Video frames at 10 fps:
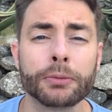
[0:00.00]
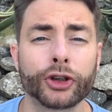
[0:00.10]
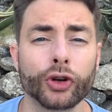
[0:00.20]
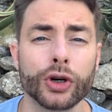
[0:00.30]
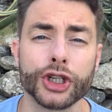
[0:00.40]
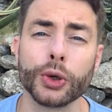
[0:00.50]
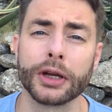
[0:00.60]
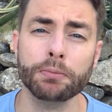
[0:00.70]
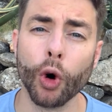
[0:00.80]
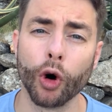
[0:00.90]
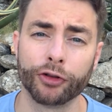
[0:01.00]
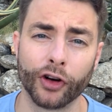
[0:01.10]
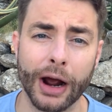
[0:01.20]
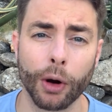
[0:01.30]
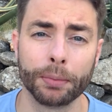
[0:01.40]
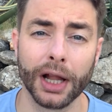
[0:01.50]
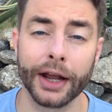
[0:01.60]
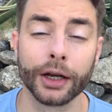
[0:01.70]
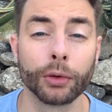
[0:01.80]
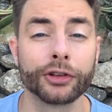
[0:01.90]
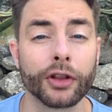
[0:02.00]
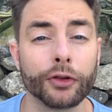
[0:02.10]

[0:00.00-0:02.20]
sure doing more for our planet was at the